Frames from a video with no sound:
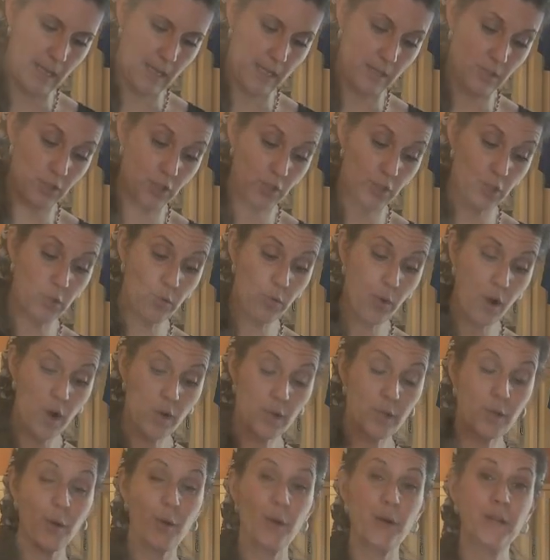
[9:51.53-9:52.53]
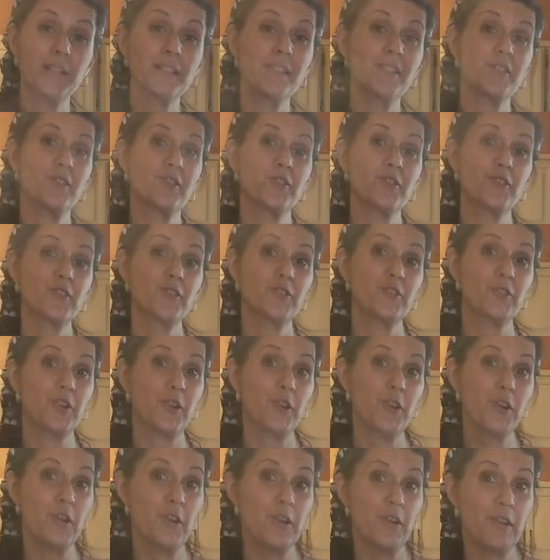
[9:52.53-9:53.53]
And you are going to
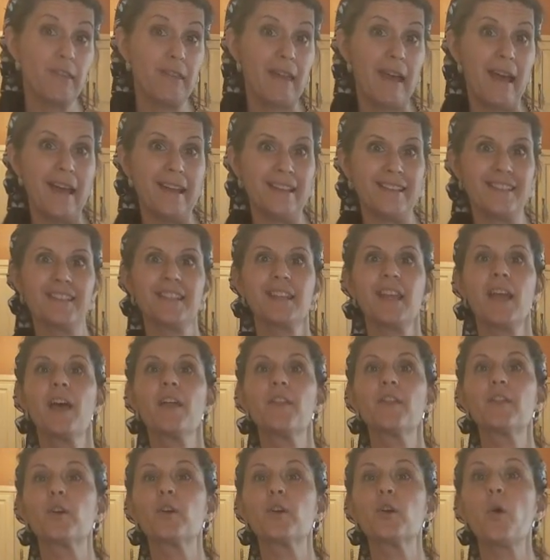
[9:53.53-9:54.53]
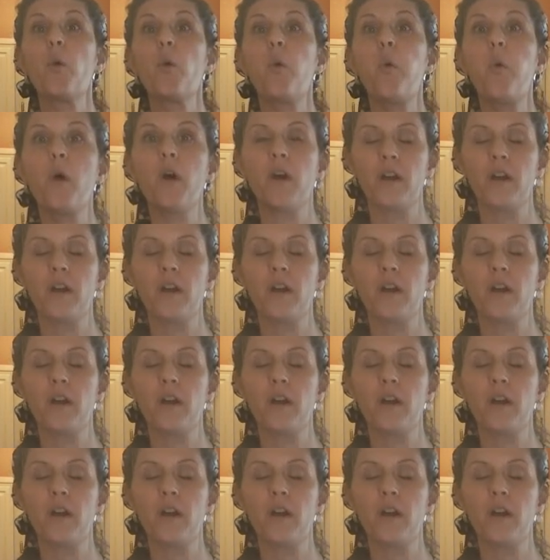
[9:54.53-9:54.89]
stir that together